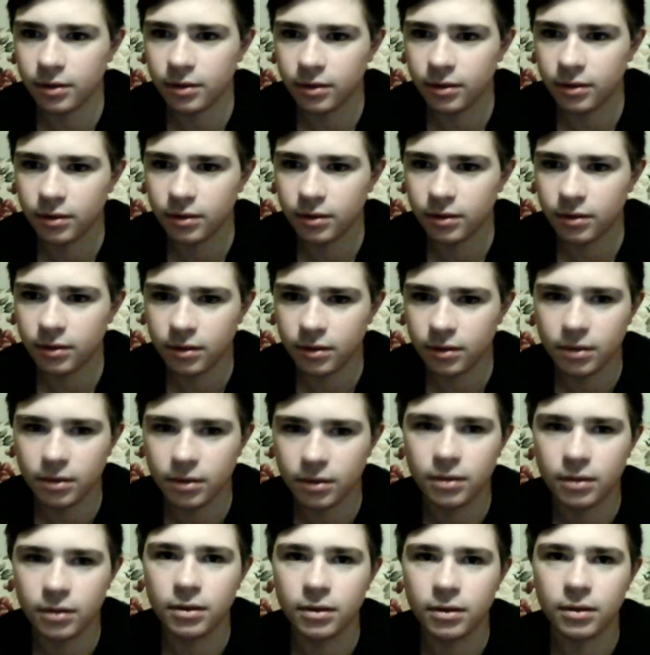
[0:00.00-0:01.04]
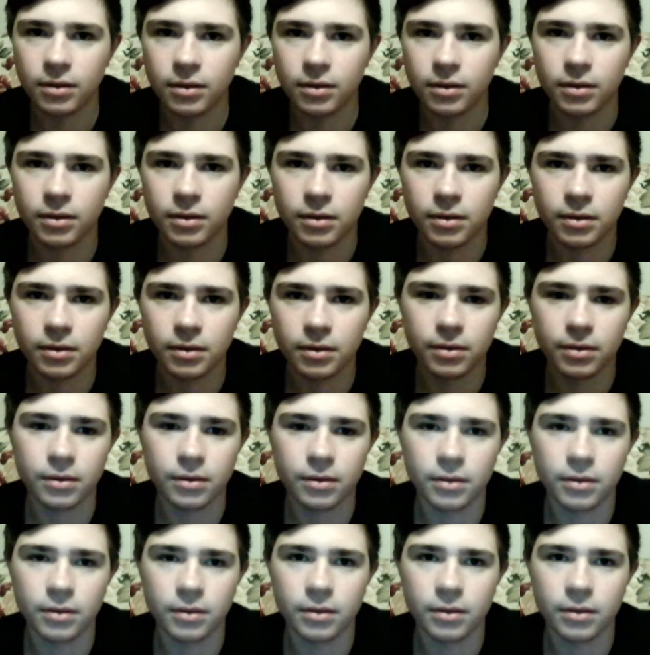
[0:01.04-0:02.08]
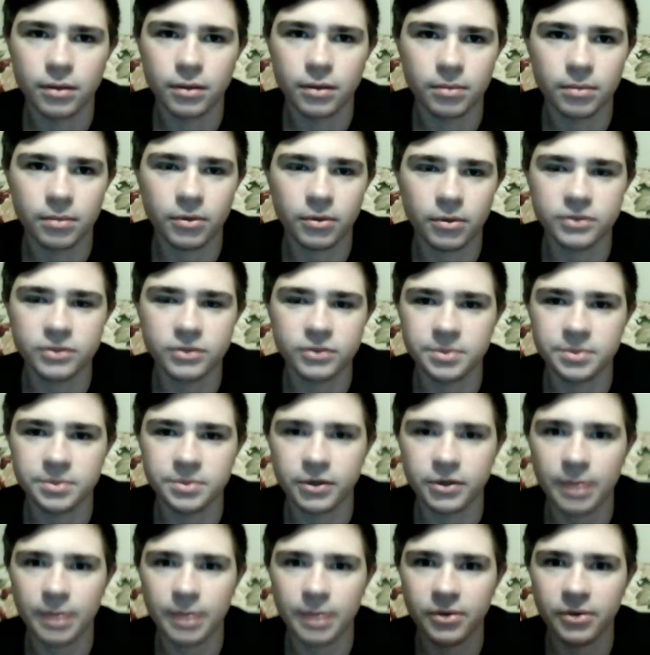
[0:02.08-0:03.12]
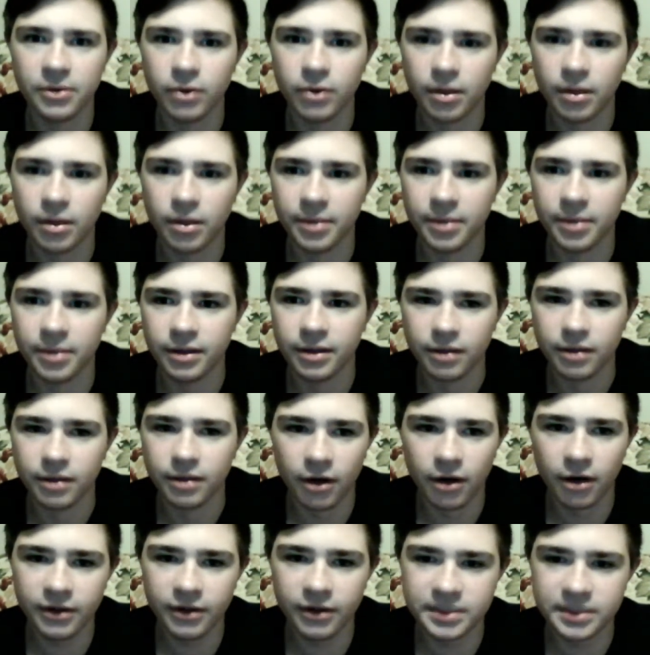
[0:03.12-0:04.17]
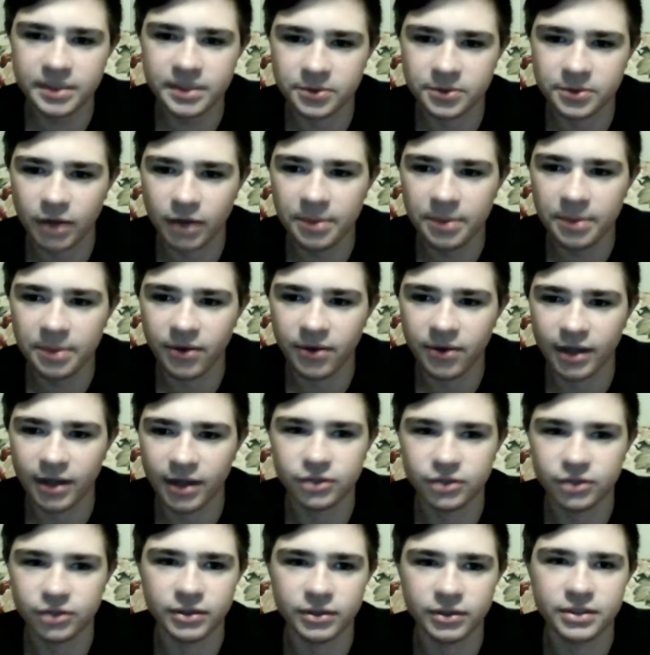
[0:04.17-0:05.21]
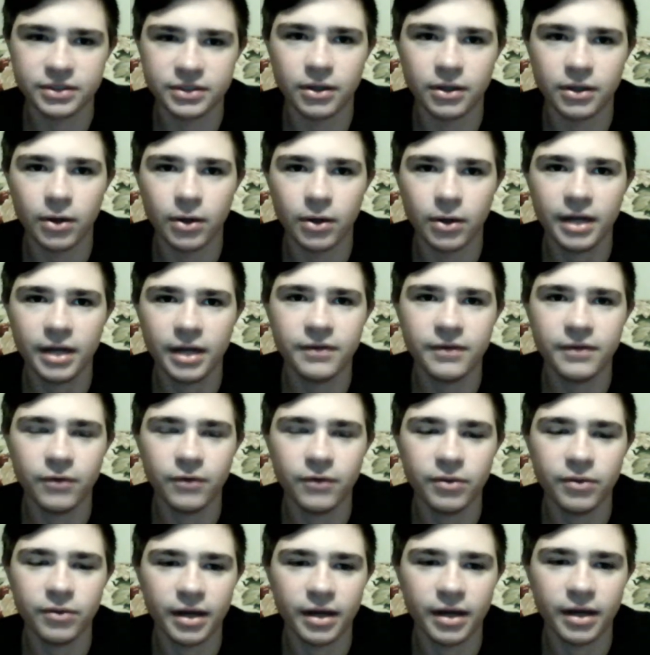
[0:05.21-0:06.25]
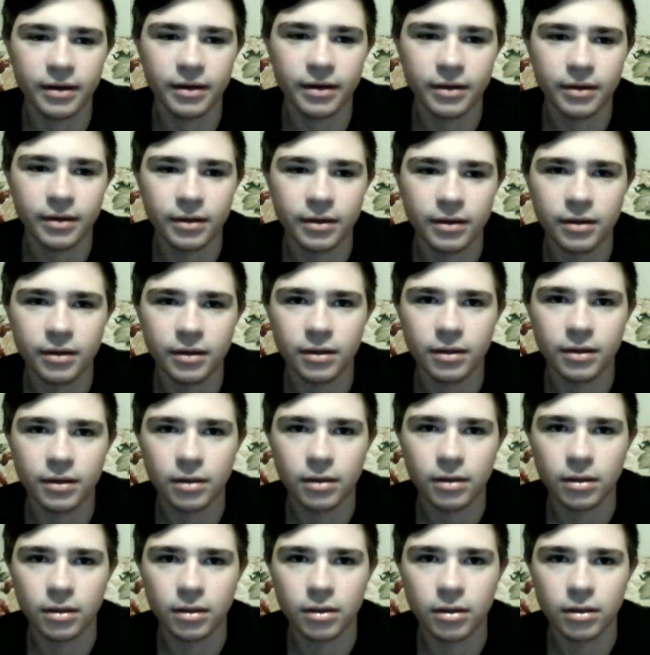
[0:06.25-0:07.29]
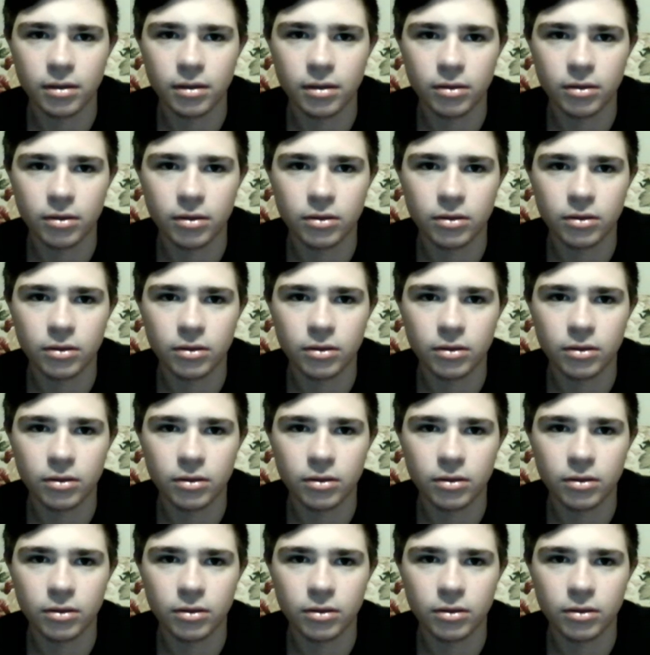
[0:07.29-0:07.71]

but I'll subscribe to you now, man. I already subscribed to you, actually, so I didn't even know that.